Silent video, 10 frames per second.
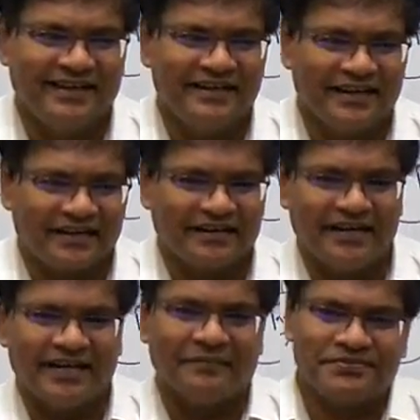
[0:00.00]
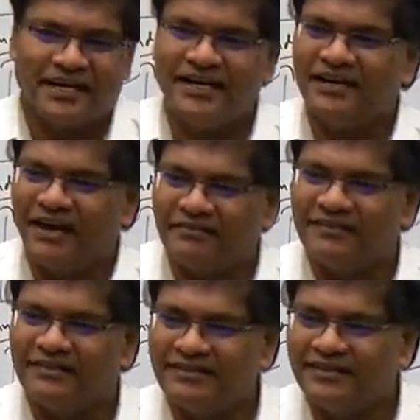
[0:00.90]
You are turning upside
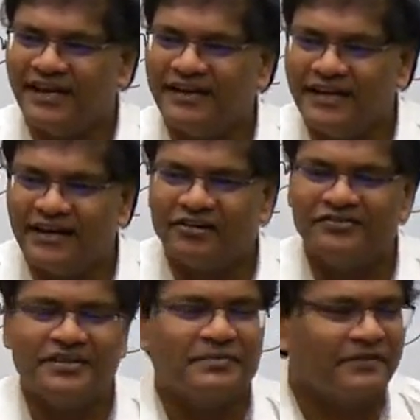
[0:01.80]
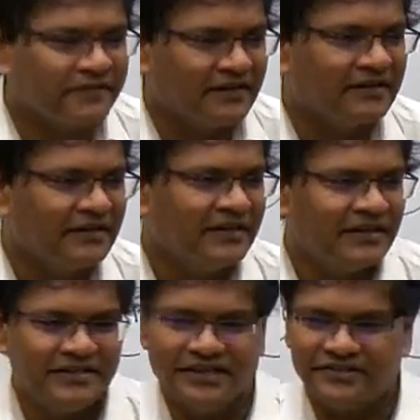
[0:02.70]
down the entire concept of
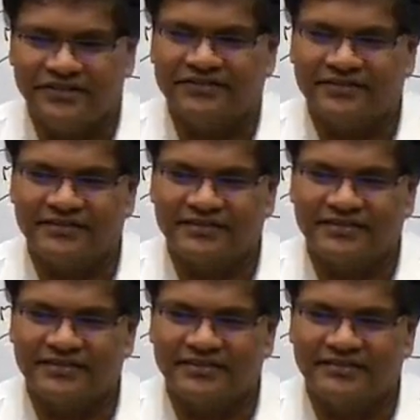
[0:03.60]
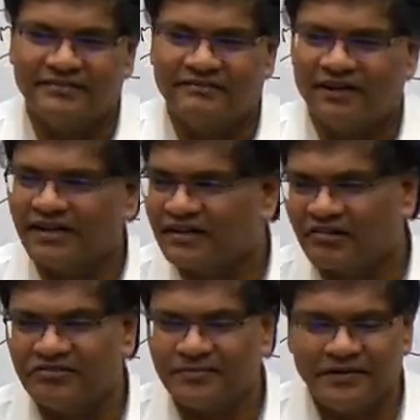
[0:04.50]
justice. What
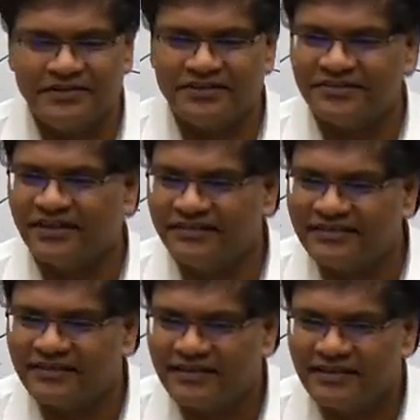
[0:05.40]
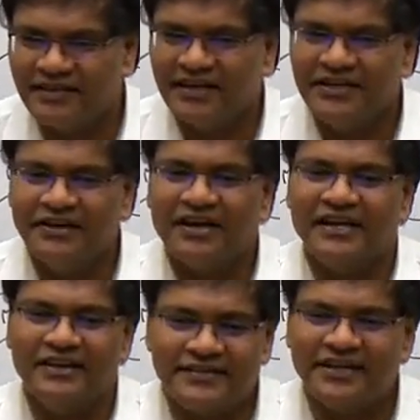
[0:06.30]
does the concept of justice says?
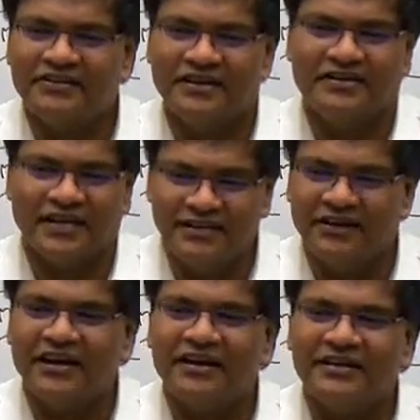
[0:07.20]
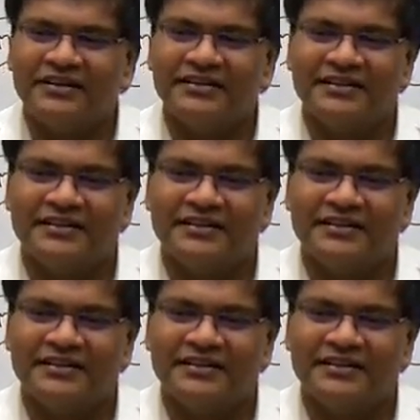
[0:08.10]
You are innocent till you are